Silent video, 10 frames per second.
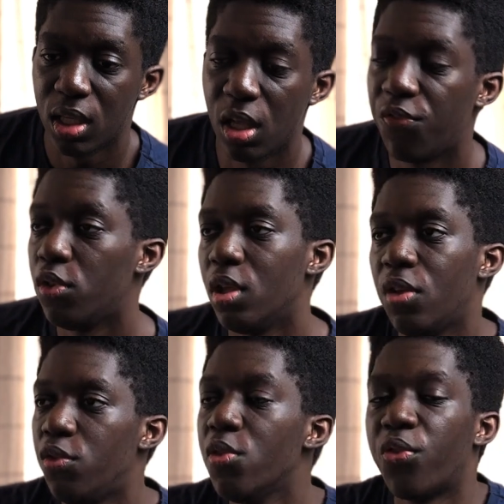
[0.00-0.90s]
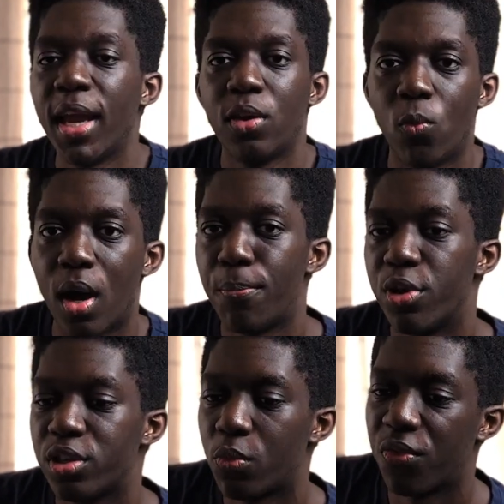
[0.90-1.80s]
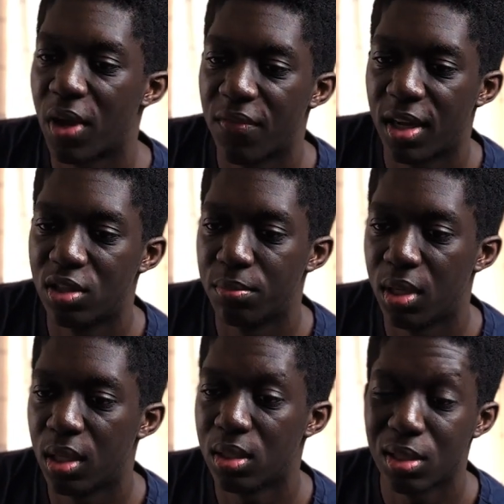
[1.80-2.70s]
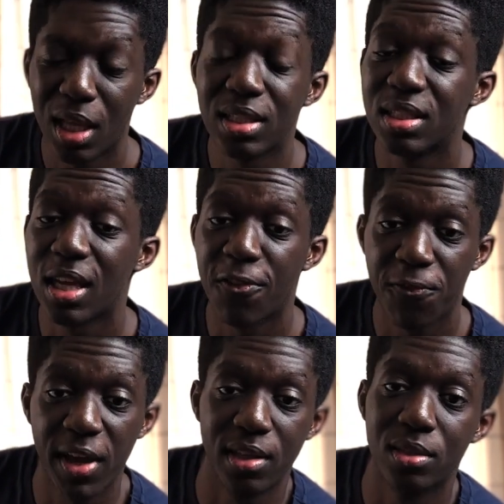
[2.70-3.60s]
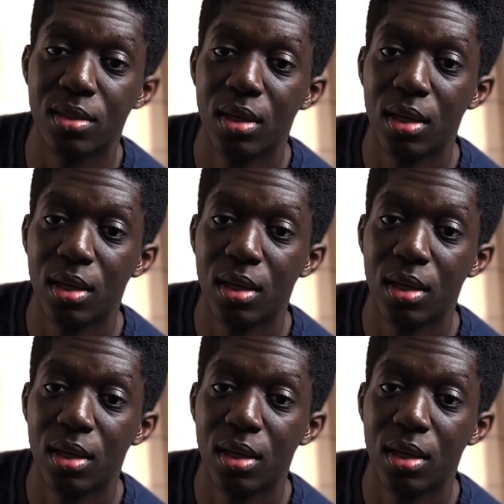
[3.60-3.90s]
If you fight one person with 500 million, that's a tough fight.